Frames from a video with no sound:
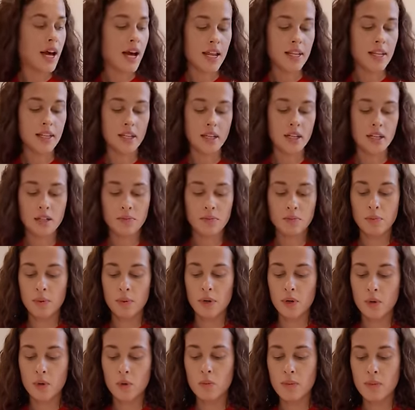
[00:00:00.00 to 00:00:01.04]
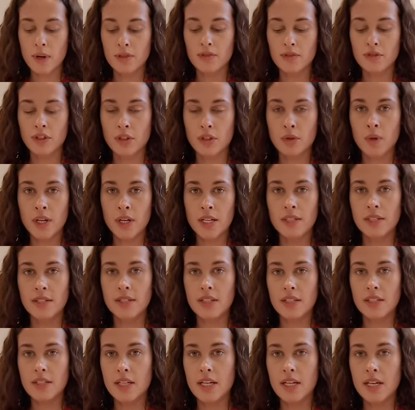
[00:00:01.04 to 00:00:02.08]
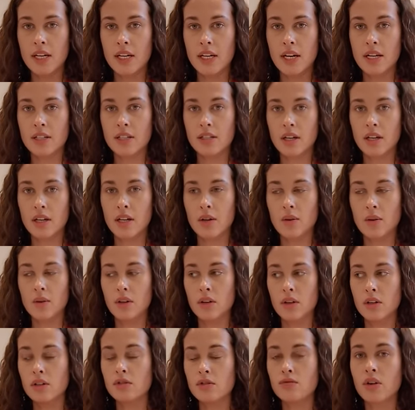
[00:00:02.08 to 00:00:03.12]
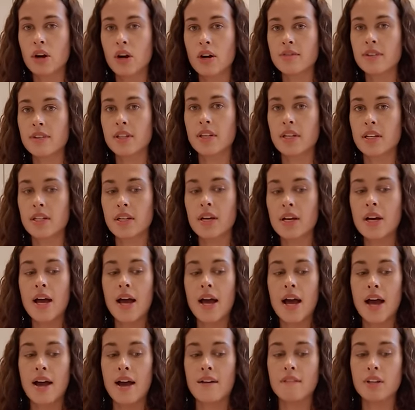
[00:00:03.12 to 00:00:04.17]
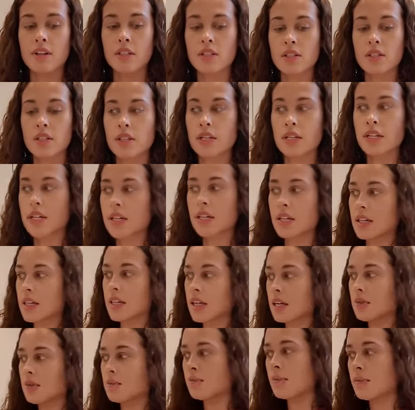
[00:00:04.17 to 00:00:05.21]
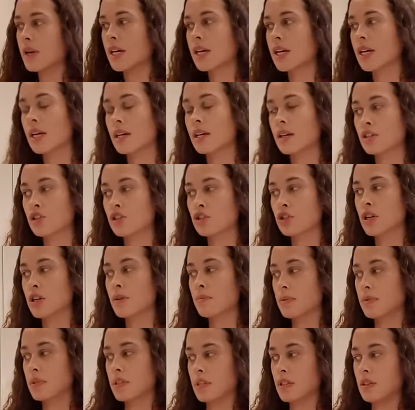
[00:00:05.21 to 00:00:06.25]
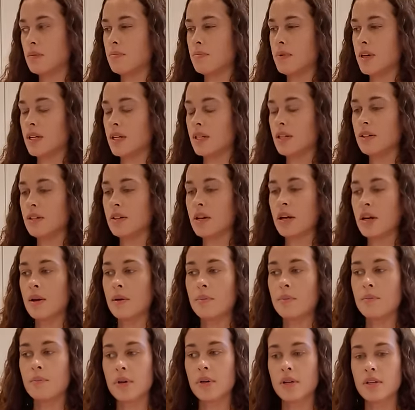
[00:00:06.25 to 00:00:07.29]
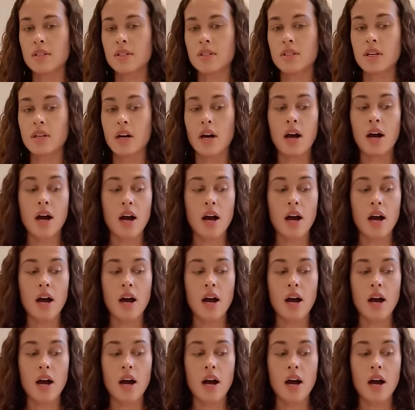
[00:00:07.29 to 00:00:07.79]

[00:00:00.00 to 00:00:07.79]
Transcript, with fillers: and then I put all my food waste in here as I go along rather than having to keep making a trip to the bin because